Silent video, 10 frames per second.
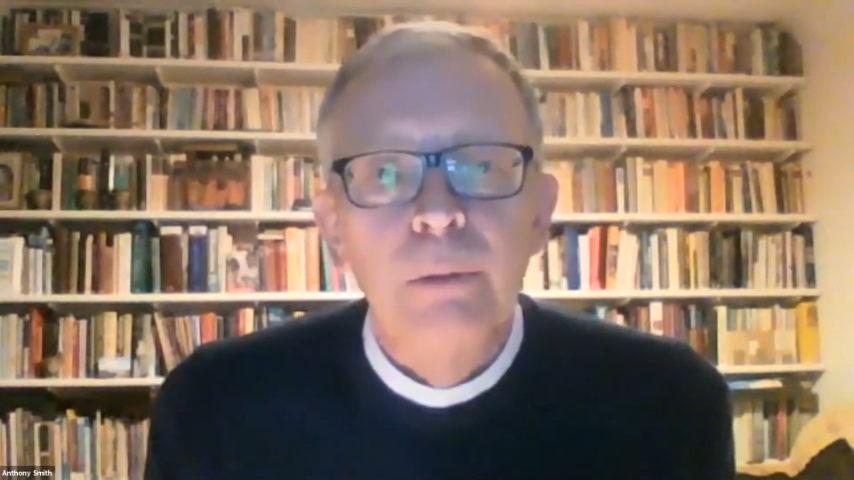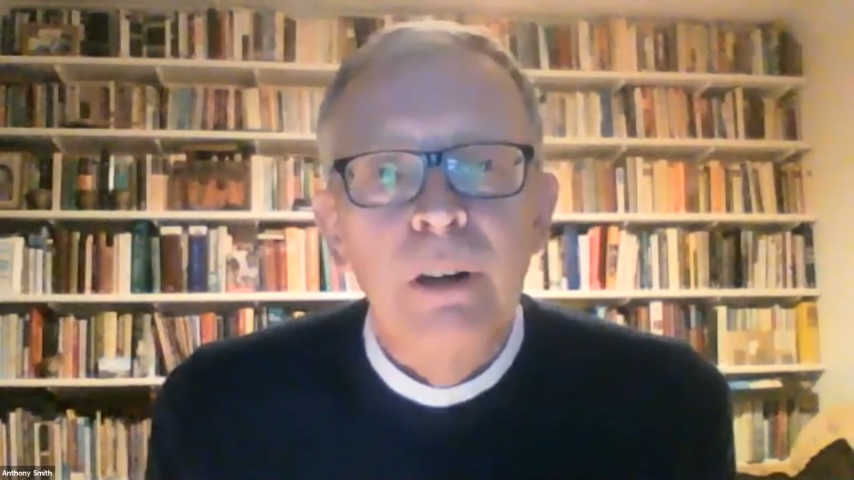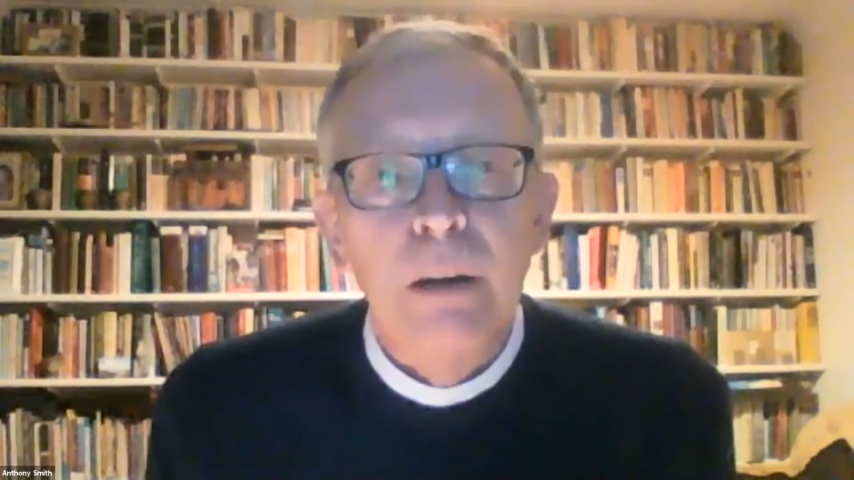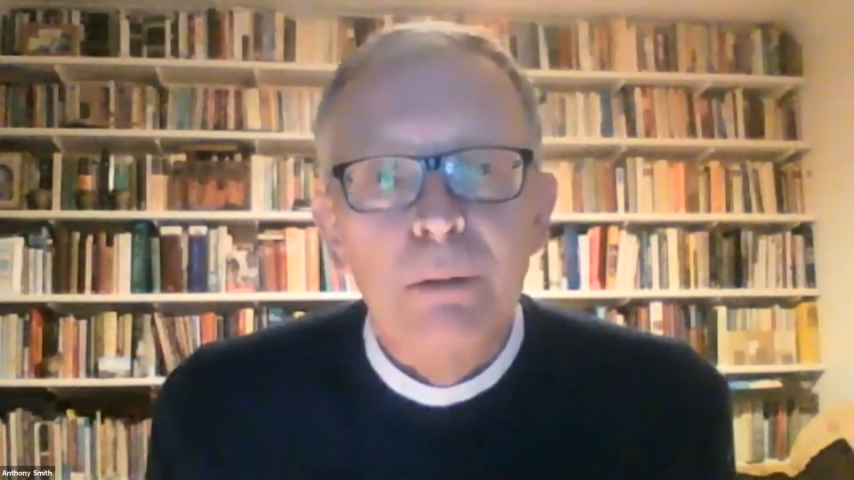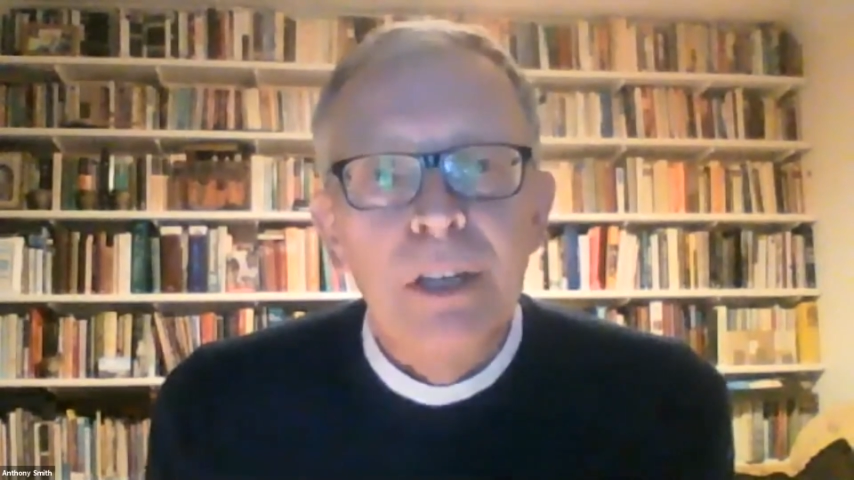
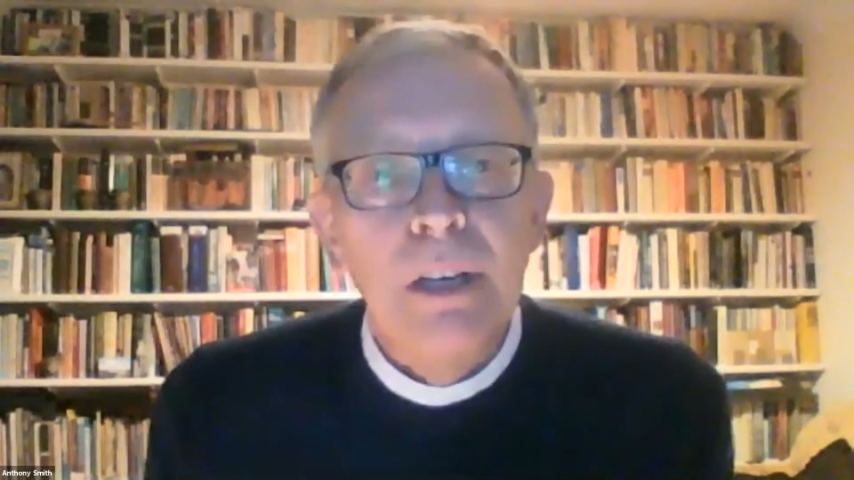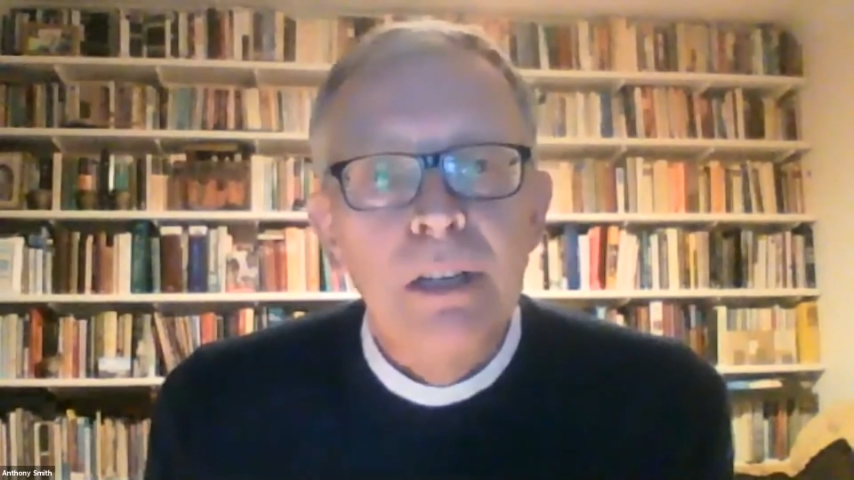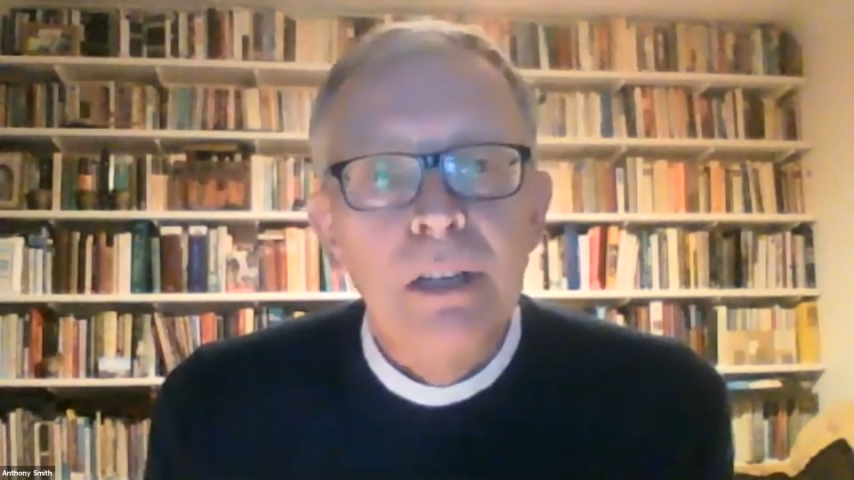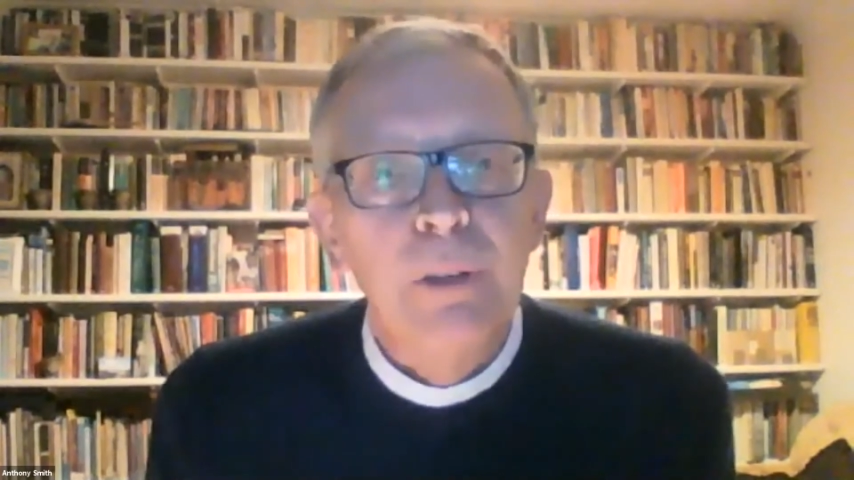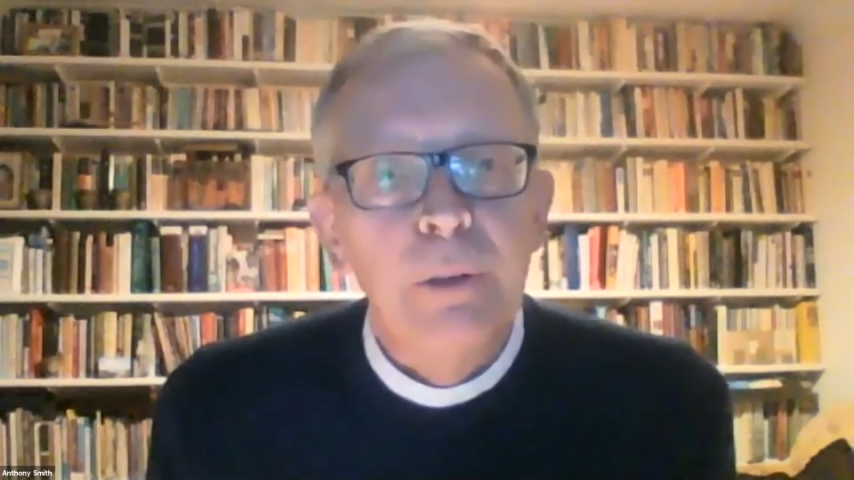where I was
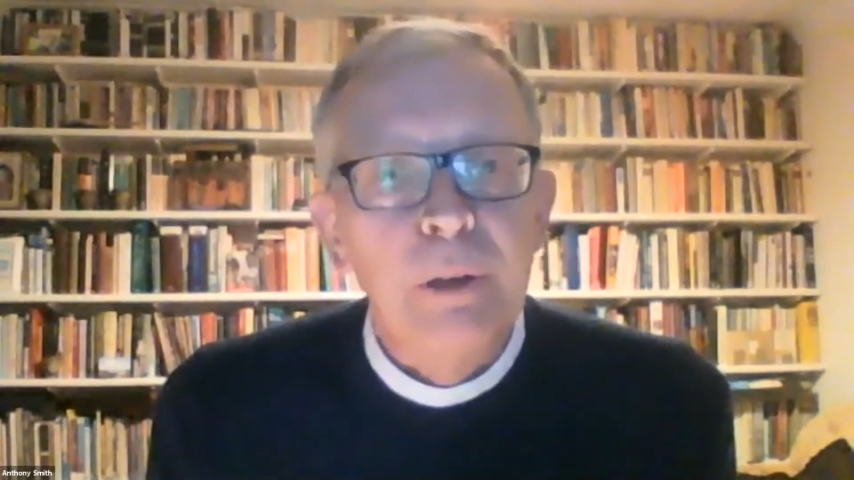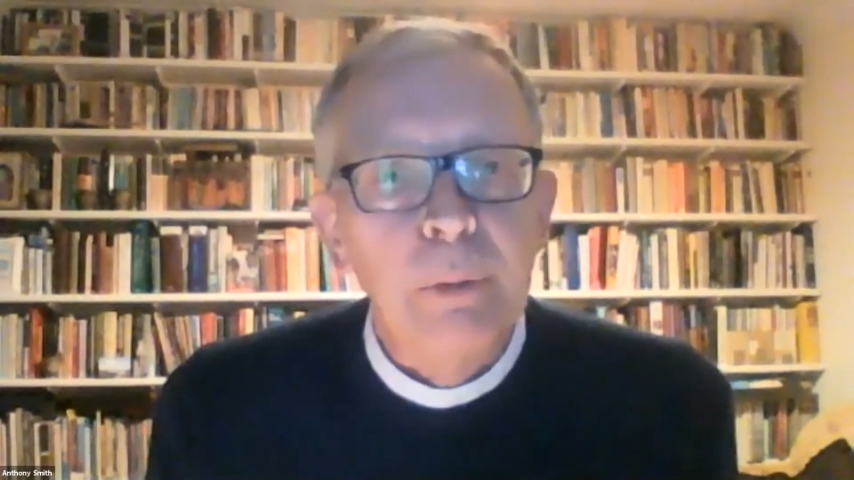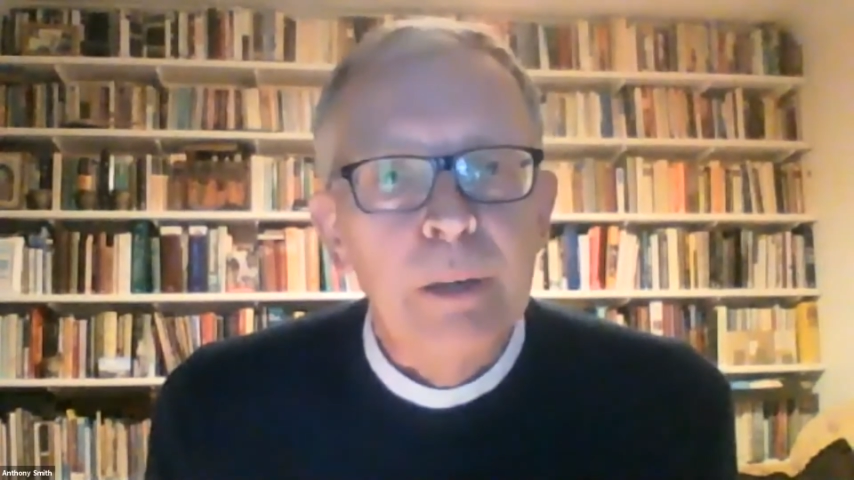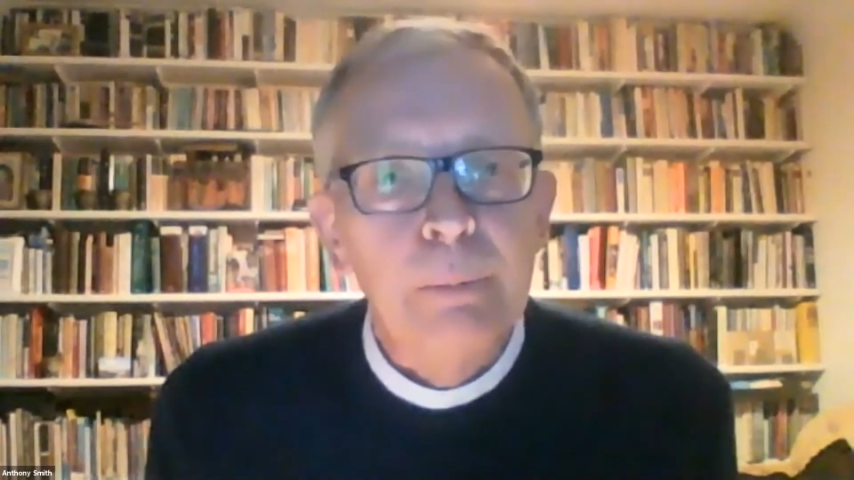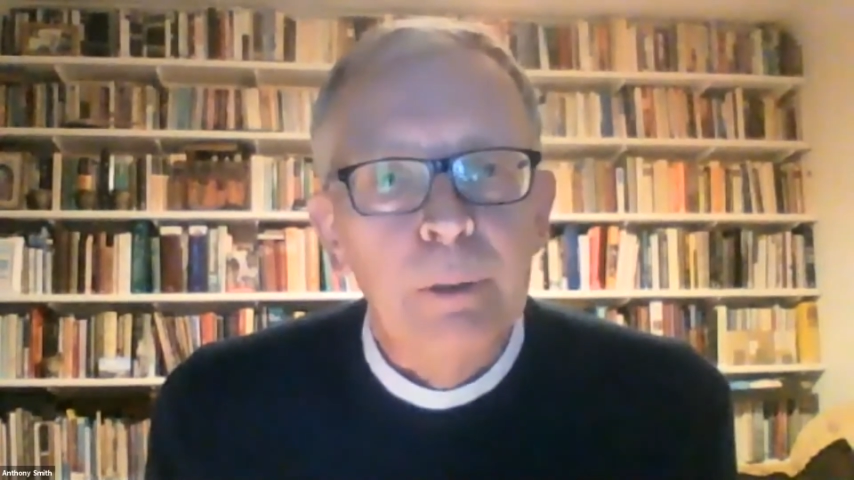interviewing
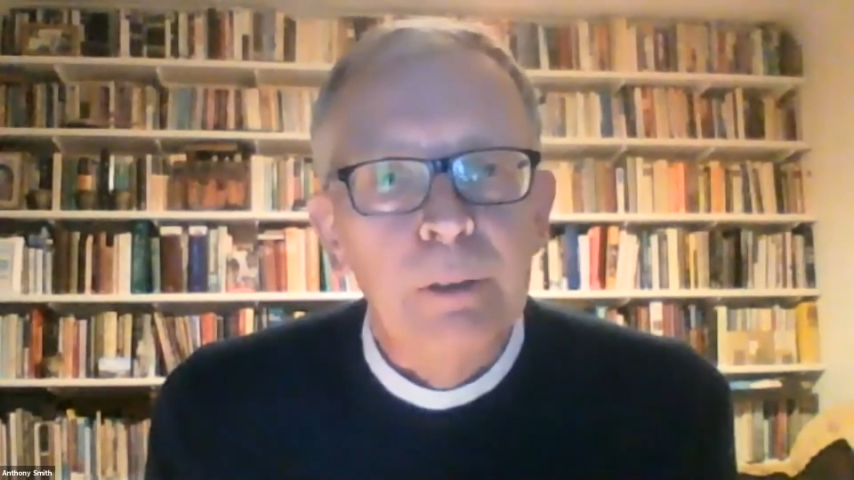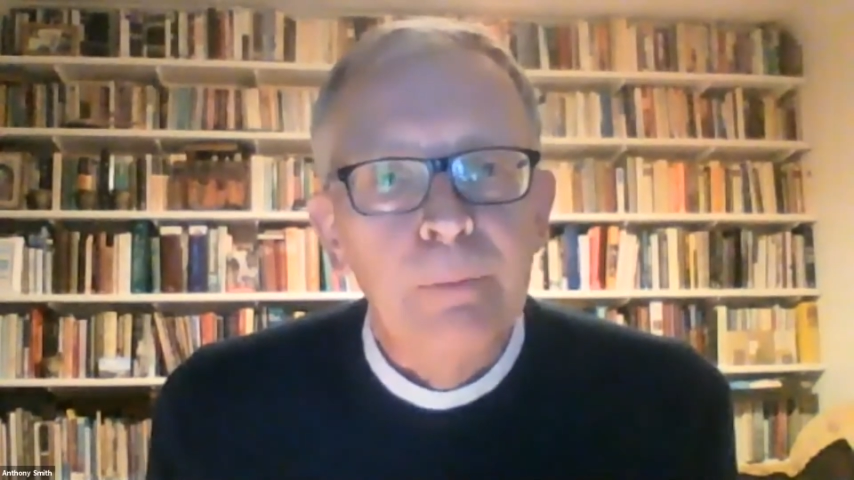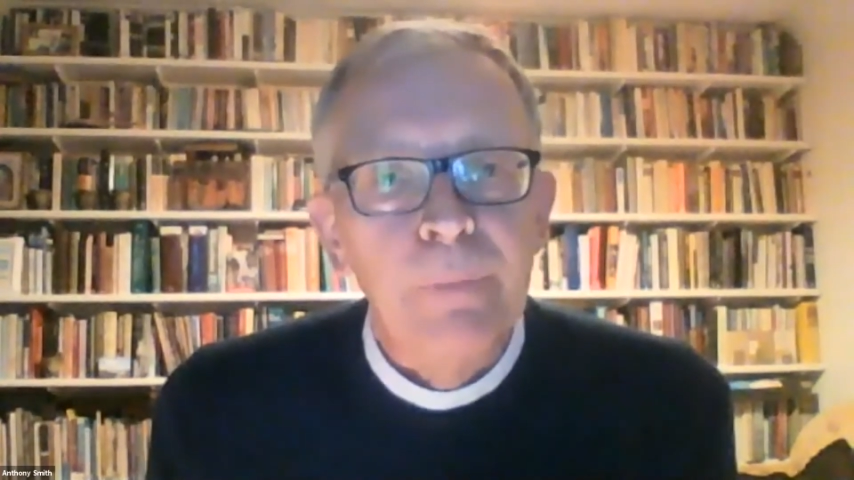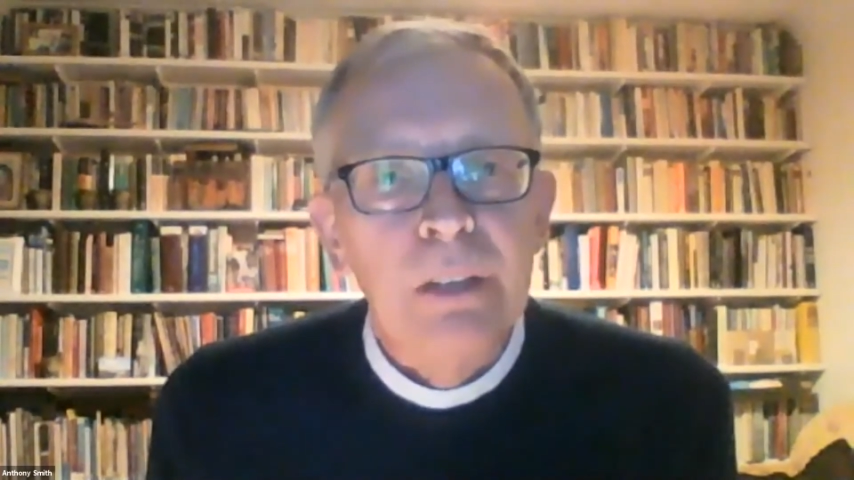people,